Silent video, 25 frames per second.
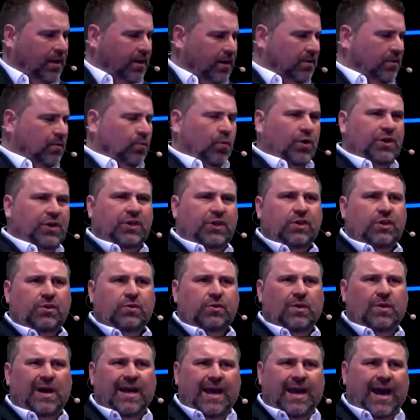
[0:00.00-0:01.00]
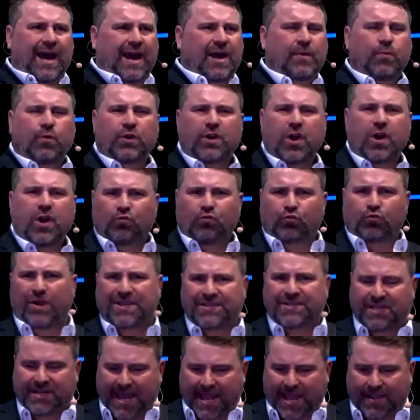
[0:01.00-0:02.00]
How would I
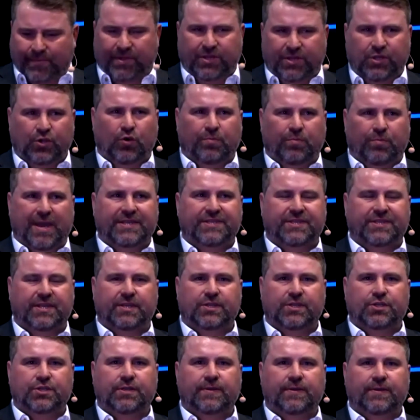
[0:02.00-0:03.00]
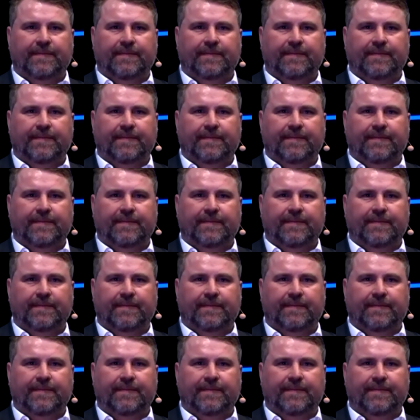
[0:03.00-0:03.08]
resonate with your message?